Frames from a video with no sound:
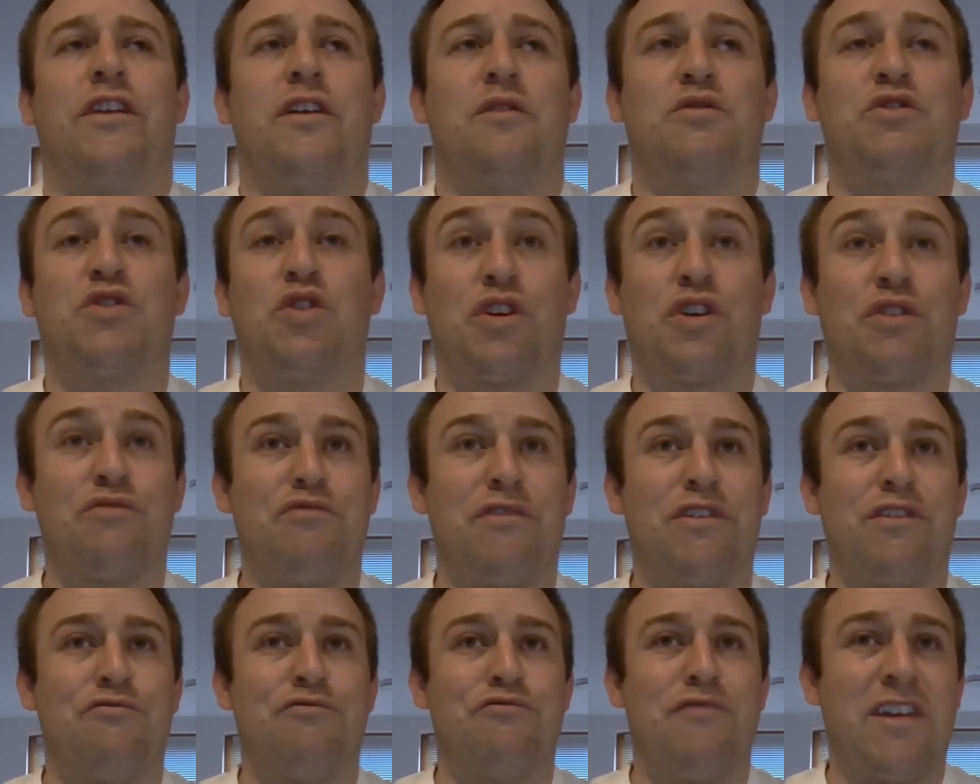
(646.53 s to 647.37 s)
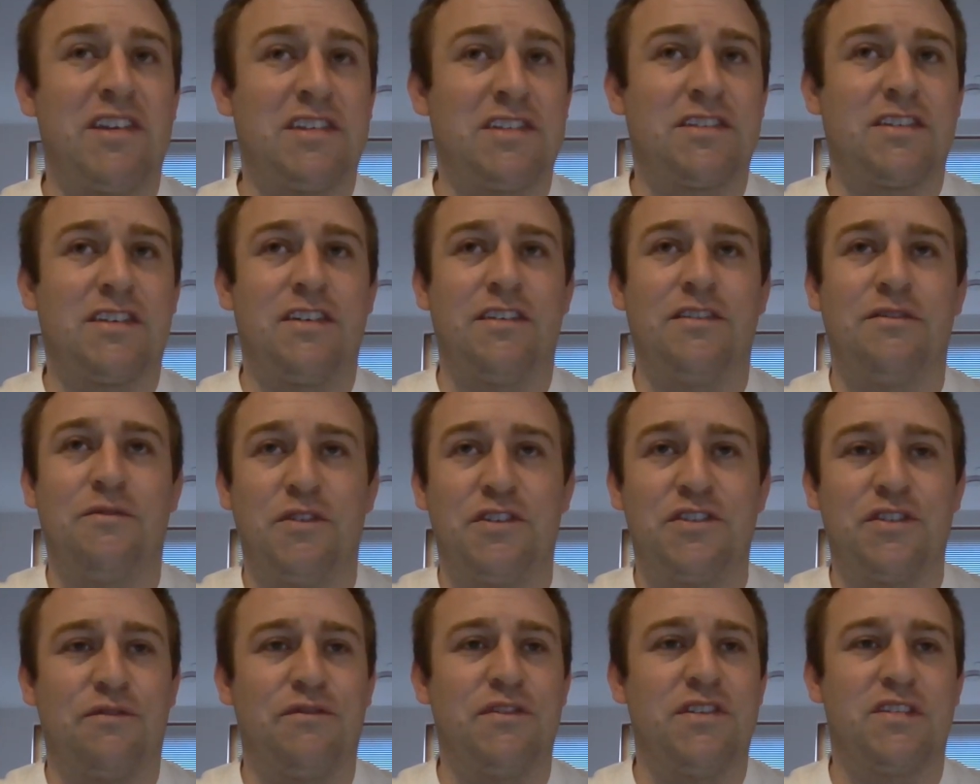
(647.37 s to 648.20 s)
took a real risk,
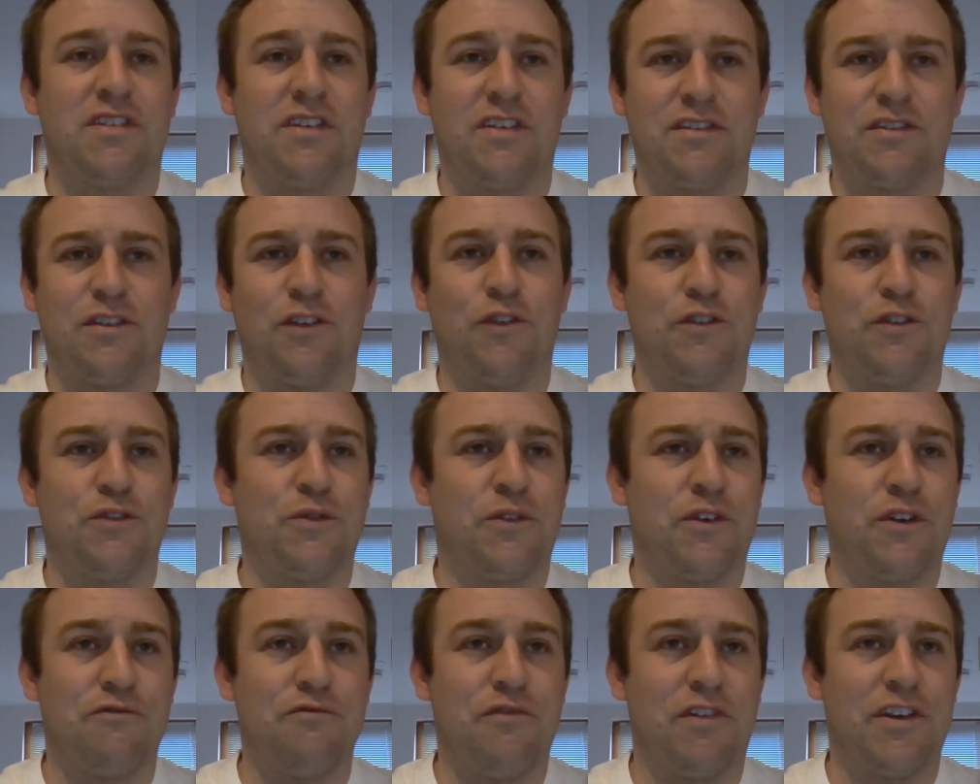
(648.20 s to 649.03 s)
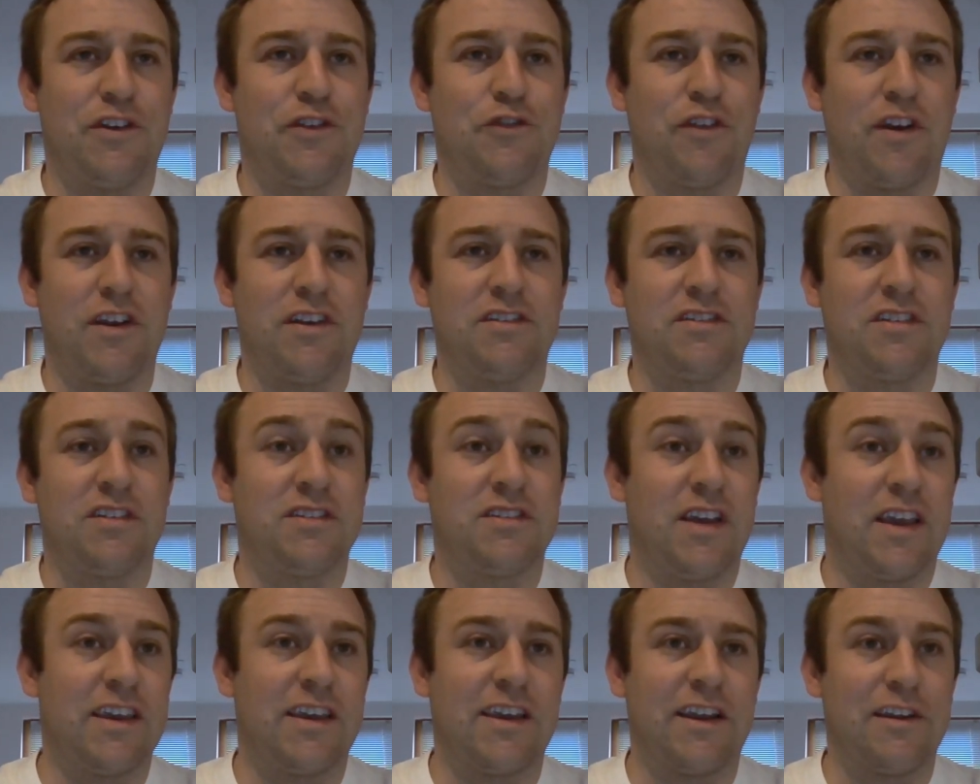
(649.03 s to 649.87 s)
which obviously as lawyers we're not really trained to
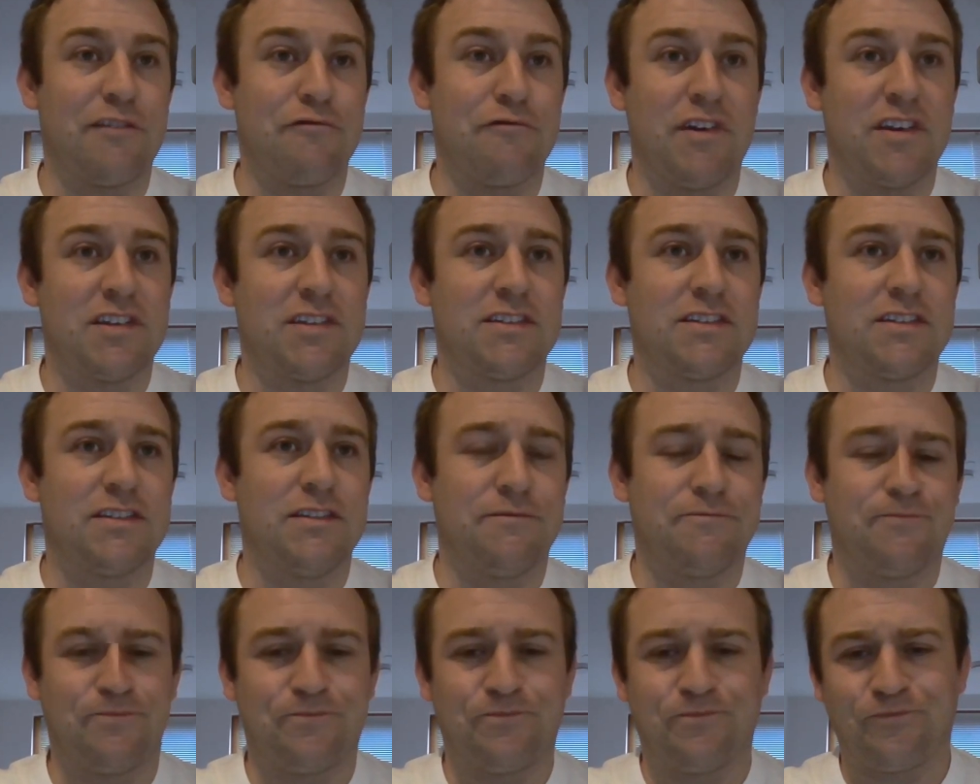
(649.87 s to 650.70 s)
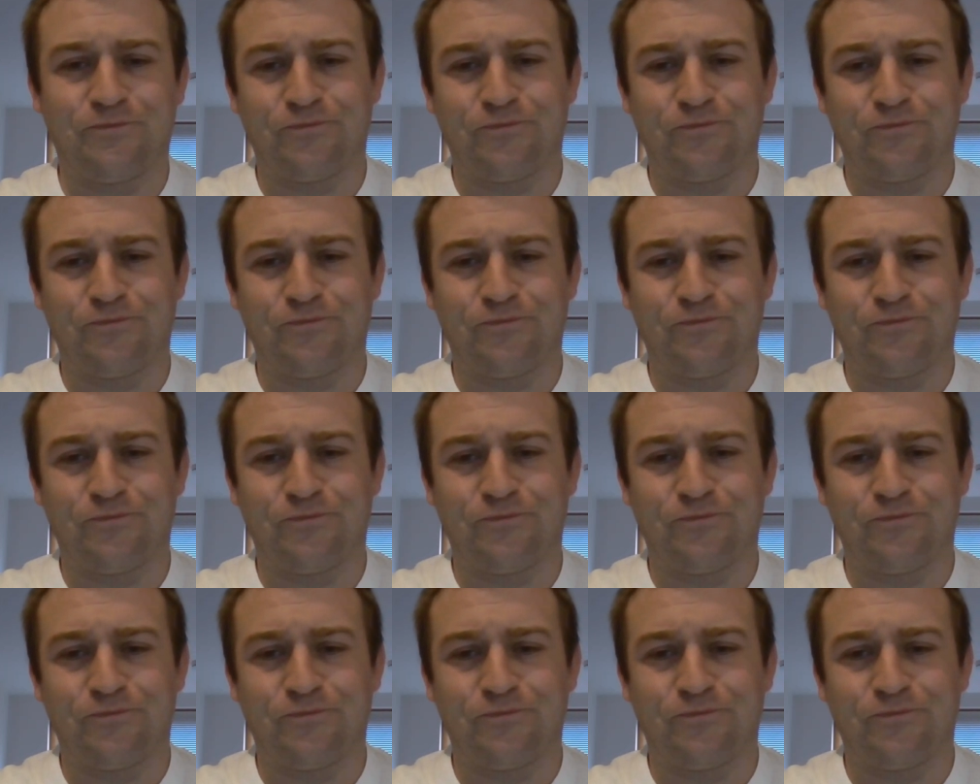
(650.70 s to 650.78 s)
take any risks.